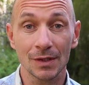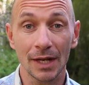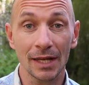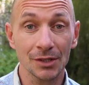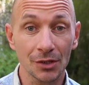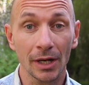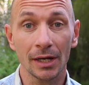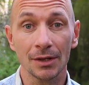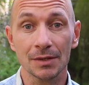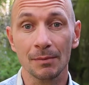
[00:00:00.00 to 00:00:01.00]
Today's
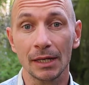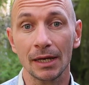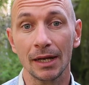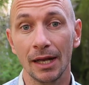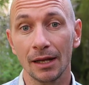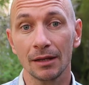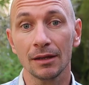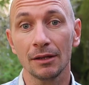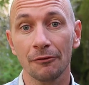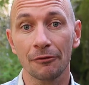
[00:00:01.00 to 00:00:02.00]
training is about how to
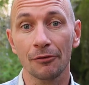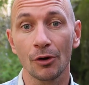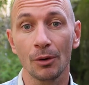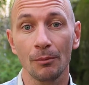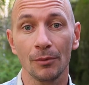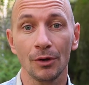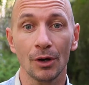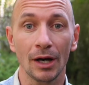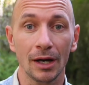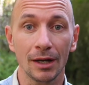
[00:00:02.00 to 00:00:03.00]
live from
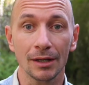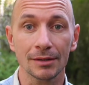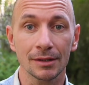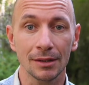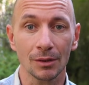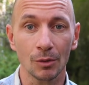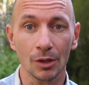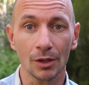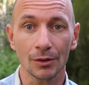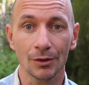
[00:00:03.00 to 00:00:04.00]
your heart in the
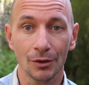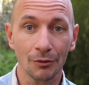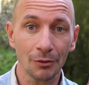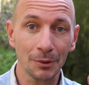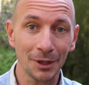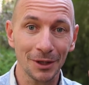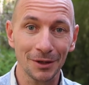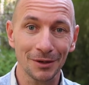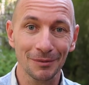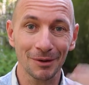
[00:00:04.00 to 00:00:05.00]
world. Not from your
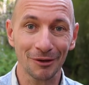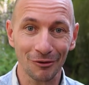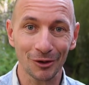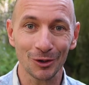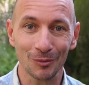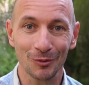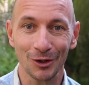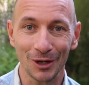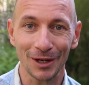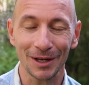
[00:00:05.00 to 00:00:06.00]
head, but from
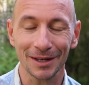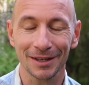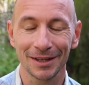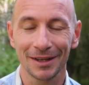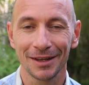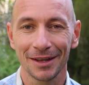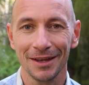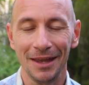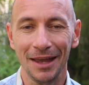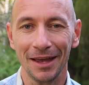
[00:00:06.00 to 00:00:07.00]
your heart.
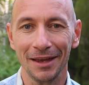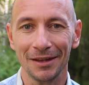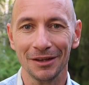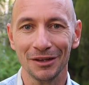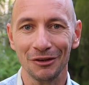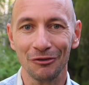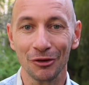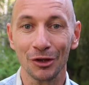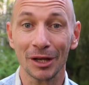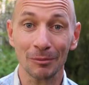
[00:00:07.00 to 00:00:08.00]
And if
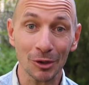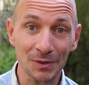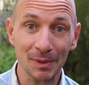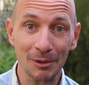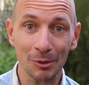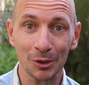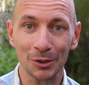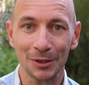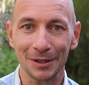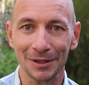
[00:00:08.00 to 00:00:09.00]
you're like most
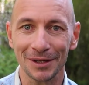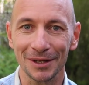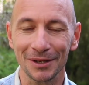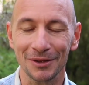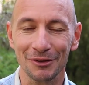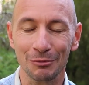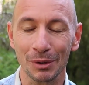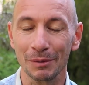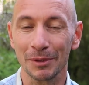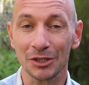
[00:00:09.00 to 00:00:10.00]
people, you've
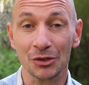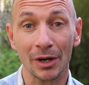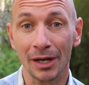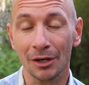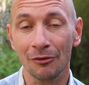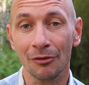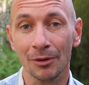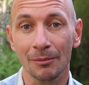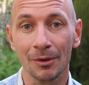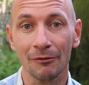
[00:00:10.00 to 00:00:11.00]
probably been trained
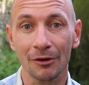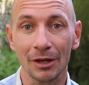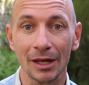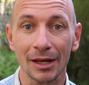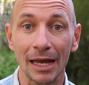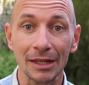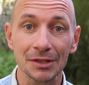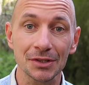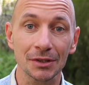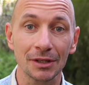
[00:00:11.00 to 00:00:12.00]
from a very young
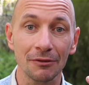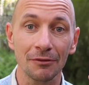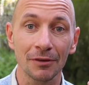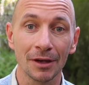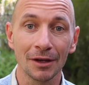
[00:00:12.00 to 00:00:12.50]
age to live